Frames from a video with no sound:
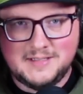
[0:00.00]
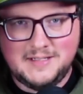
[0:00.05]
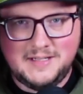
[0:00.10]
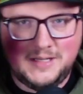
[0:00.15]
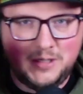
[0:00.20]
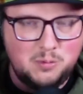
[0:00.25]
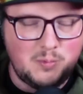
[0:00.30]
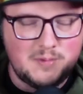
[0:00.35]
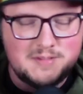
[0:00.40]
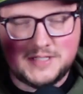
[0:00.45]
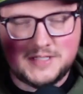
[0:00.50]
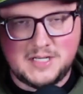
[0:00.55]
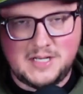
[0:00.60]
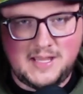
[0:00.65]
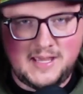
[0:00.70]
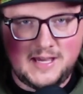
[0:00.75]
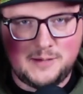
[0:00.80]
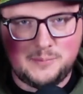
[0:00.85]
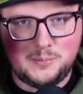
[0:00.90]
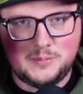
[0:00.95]
What's going
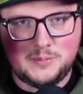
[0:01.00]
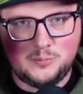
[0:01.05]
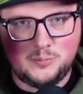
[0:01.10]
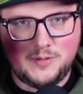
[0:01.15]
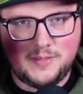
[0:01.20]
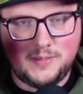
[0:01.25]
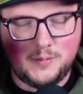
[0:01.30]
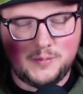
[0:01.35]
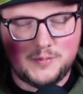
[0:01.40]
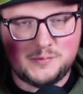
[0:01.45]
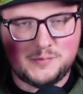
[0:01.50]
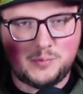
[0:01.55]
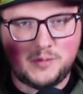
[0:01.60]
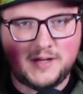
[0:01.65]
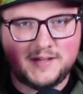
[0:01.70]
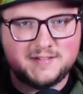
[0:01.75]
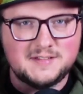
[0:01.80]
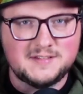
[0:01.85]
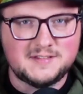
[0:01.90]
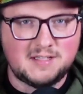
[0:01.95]
to happen with those
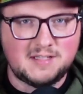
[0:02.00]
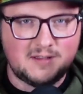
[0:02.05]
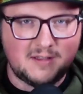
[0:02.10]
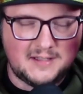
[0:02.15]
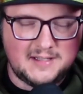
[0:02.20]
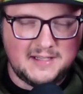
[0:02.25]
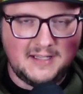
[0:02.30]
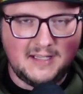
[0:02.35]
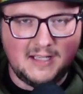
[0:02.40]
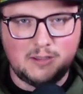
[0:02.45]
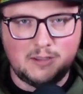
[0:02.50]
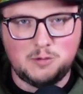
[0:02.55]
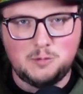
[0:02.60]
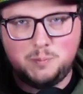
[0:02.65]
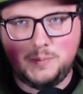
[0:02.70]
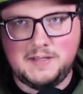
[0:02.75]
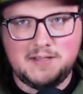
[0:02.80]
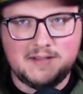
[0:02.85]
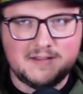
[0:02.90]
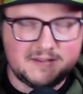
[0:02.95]
prices? I look at yellow
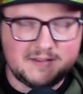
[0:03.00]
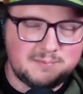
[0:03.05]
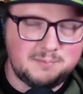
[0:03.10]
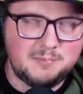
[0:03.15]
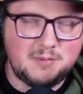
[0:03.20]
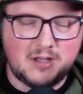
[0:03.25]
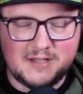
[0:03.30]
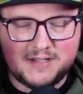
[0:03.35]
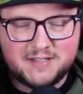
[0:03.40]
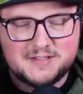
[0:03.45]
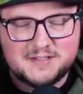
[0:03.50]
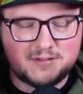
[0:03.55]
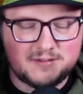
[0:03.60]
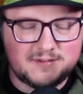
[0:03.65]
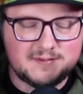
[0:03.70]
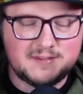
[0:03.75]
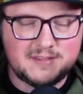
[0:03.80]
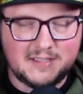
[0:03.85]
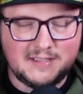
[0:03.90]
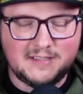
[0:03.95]
peas, not as
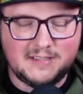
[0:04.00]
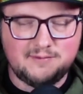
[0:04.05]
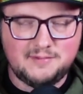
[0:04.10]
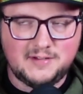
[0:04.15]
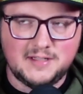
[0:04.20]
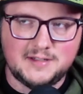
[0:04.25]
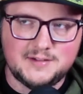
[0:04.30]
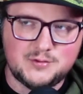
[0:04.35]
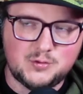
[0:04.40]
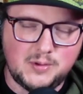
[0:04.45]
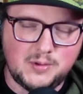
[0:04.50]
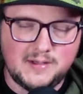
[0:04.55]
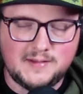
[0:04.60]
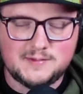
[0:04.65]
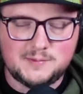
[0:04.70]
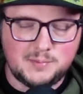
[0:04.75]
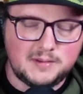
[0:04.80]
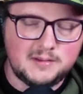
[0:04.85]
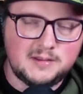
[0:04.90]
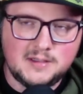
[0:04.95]
significant as
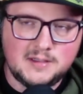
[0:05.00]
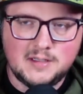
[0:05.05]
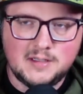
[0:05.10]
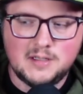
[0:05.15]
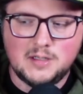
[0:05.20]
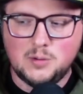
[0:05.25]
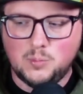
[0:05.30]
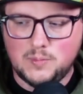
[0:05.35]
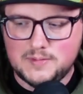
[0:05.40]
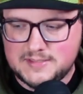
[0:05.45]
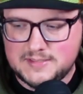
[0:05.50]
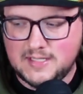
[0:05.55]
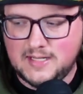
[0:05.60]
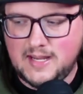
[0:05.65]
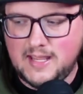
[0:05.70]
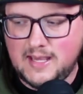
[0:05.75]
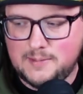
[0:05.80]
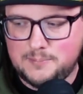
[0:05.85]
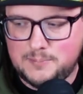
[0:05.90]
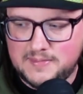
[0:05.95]
greens, but what's going
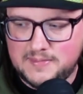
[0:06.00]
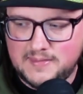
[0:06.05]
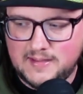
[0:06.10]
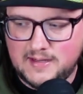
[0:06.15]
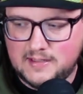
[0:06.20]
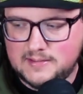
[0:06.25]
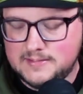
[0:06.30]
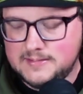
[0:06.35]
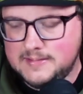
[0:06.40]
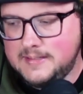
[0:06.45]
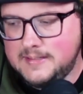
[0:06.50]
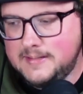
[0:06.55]
to happen there?